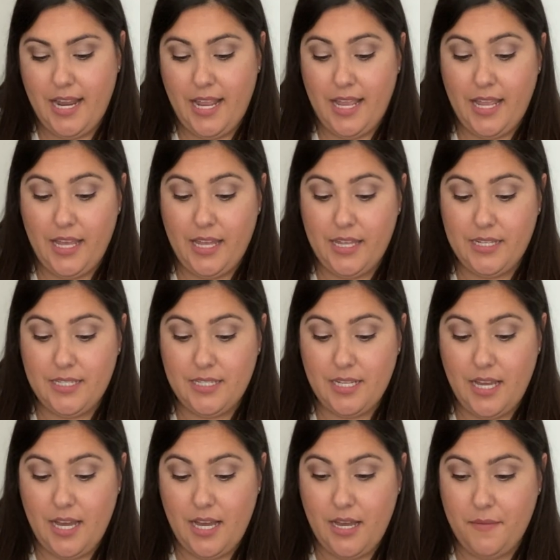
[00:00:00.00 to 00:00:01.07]
And
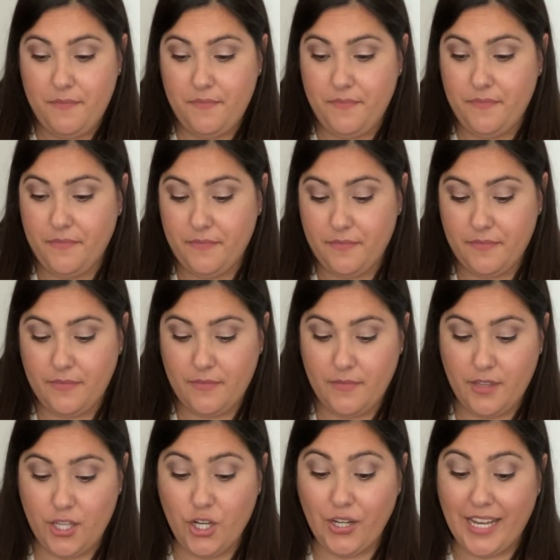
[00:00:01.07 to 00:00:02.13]

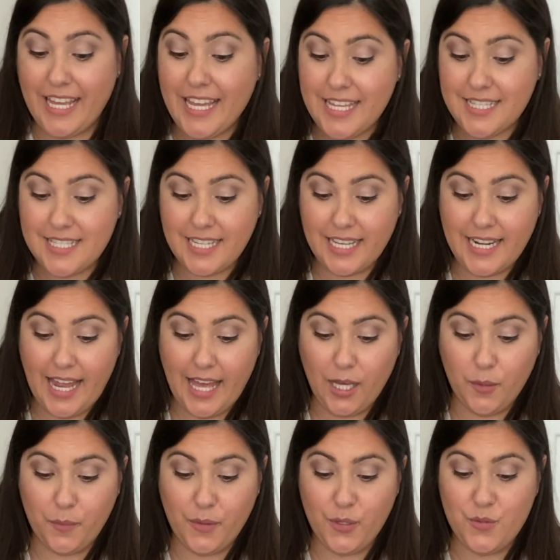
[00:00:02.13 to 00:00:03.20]
your kids can
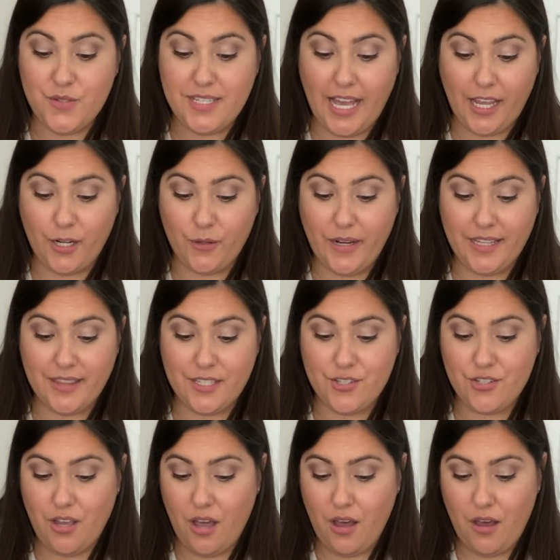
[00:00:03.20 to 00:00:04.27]
help you decorate the
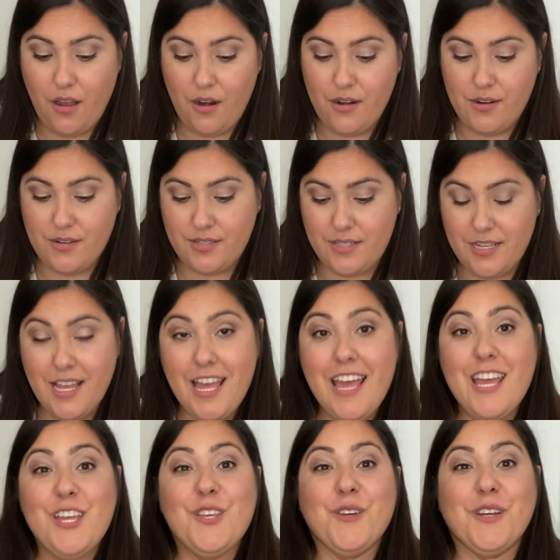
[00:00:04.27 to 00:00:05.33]
jars.
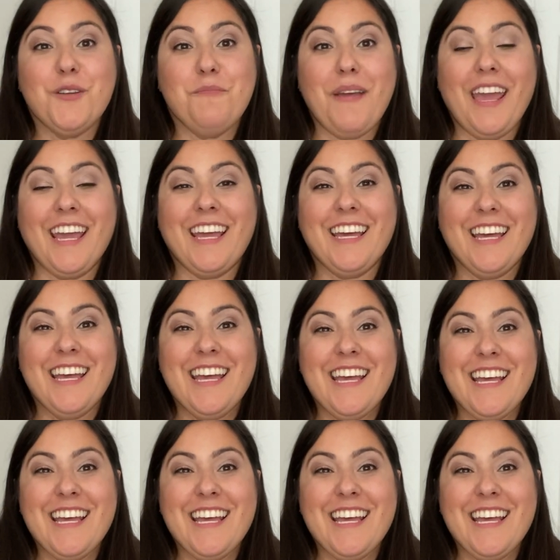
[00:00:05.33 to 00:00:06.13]
You can make